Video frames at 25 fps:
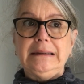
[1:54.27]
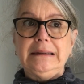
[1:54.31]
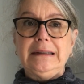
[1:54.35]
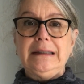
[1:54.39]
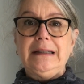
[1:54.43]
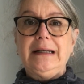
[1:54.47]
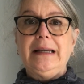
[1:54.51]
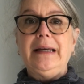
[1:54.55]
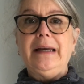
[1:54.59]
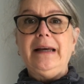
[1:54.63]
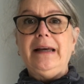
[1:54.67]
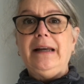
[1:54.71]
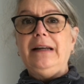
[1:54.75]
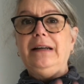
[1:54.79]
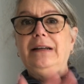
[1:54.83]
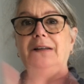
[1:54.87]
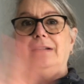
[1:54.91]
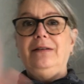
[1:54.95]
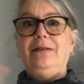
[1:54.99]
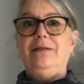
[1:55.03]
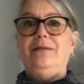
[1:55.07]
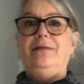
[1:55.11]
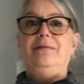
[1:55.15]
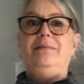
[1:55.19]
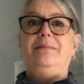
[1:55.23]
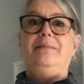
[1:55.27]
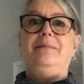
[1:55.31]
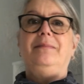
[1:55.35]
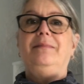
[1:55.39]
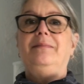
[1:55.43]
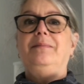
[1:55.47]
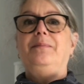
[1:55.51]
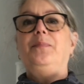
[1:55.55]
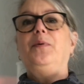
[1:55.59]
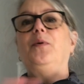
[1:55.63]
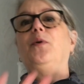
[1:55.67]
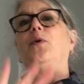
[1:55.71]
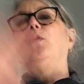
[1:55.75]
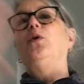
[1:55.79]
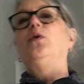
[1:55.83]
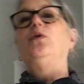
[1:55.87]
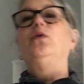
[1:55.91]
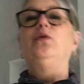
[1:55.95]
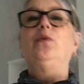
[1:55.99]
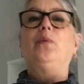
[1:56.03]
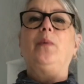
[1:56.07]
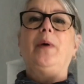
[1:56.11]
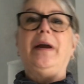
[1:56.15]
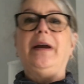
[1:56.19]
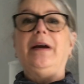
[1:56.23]
get pulled
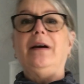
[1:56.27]
away